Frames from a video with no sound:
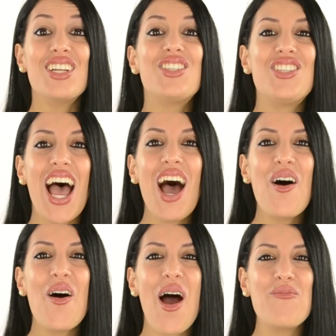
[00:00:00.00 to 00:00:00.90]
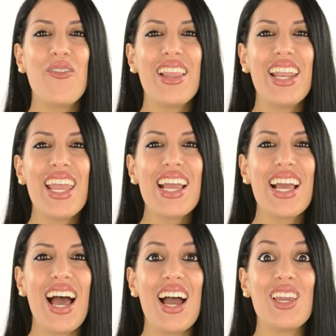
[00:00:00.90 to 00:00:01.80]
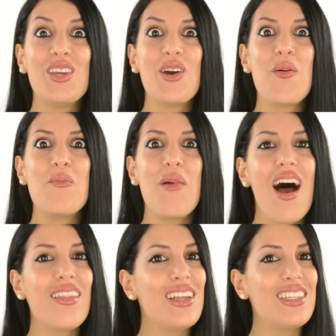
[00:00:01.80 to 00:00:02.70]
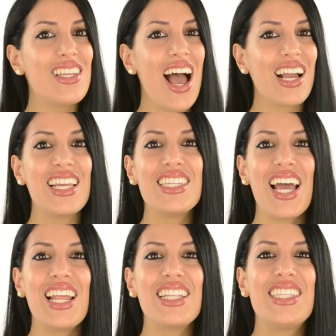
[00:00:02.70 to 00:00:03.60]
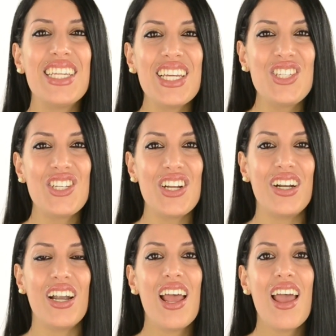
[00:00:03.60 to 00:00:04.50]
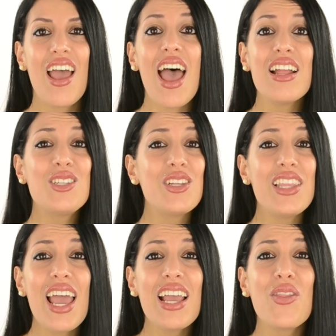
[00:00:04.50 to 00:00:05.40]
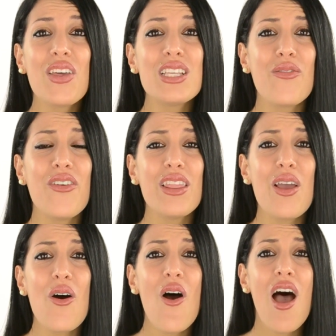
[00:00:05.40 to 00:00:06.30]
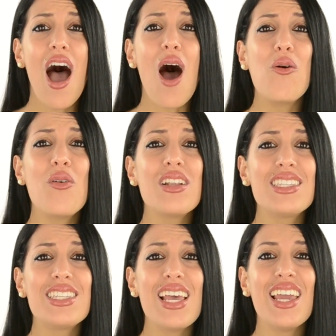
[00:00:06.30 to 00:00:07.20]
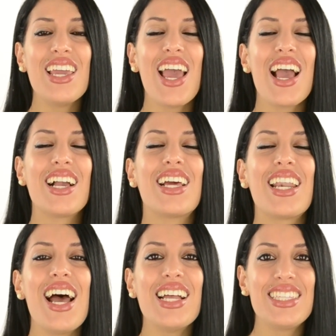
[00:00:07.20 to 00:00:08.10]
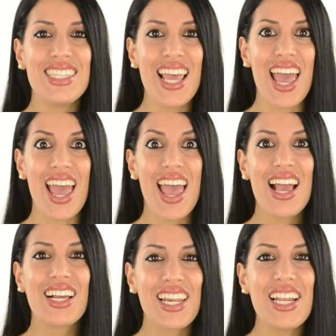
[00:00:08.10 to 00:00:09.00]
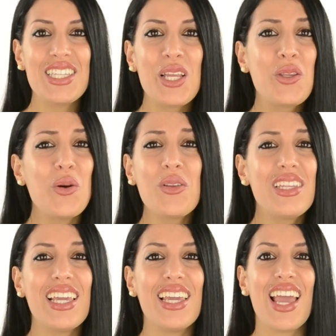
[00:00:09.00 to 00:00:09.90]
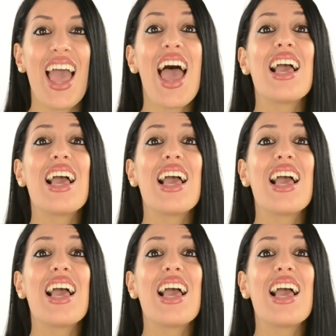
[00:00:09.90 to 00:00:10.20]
Ciao, I'm Federica, your mother tongue Italian teacher. And today in this video, I want to say grazie. Grazie a tutti.